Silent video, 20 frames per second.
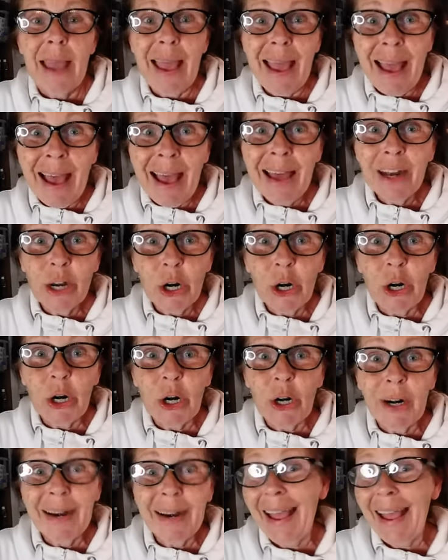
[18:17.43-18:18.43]
Add
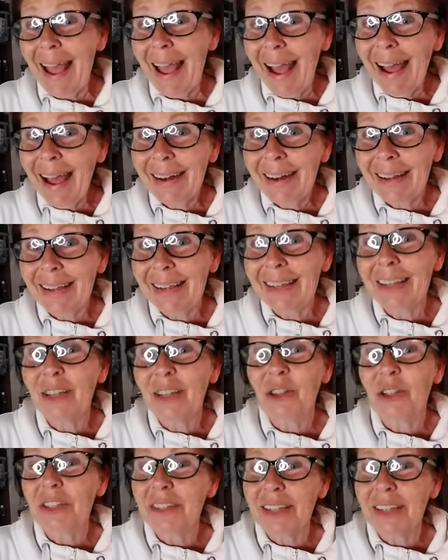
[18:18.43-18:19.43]
her. Adding.
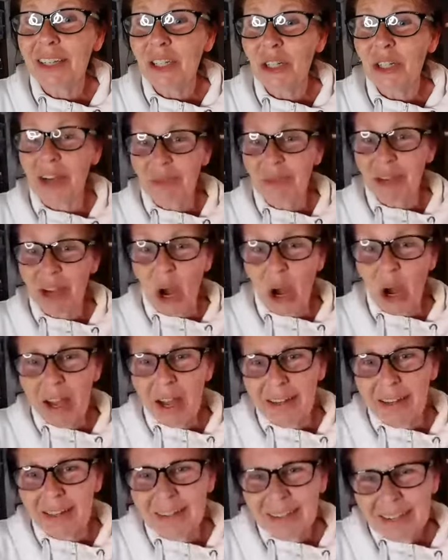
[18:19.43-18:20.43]
Looks like on.
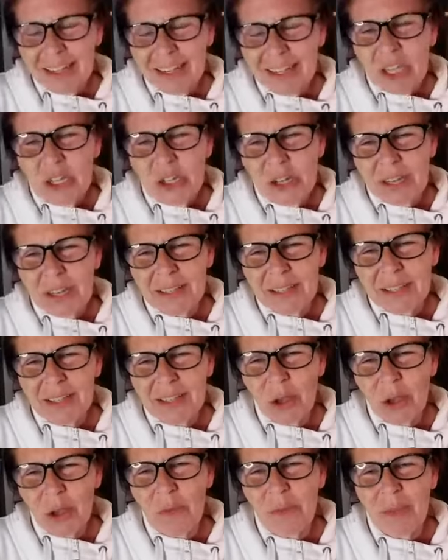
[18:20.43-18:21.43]
Jess says,
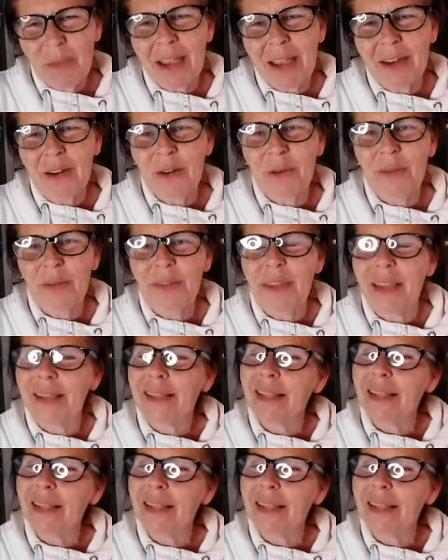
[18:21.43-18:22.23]
oh man, new things.